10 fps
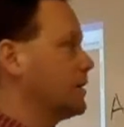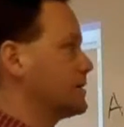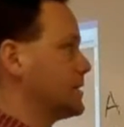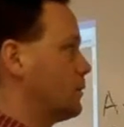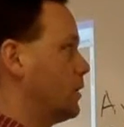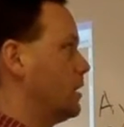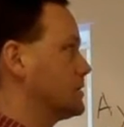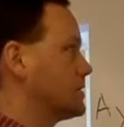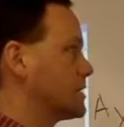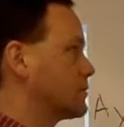to do is say,
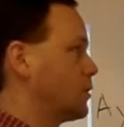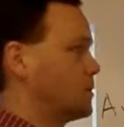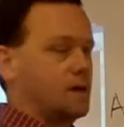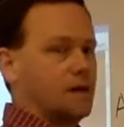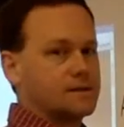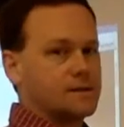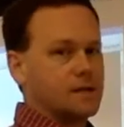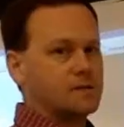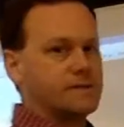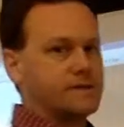well, 6 protons
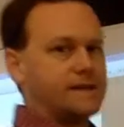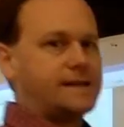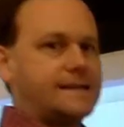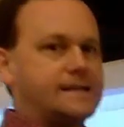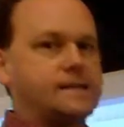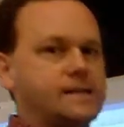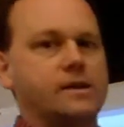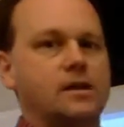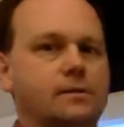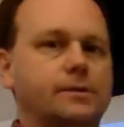tells me the identity of
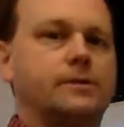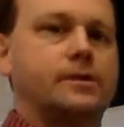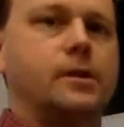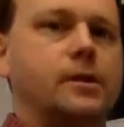the element.